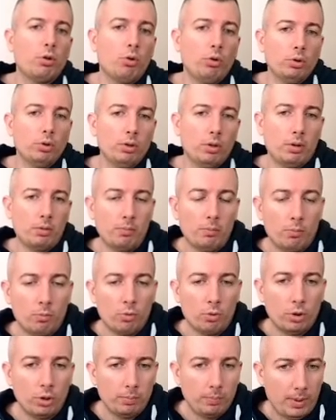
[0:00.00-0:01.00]
on
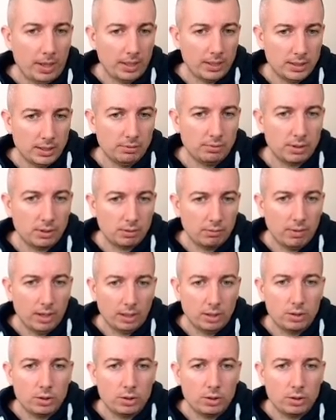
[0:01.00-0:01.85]
more passive square.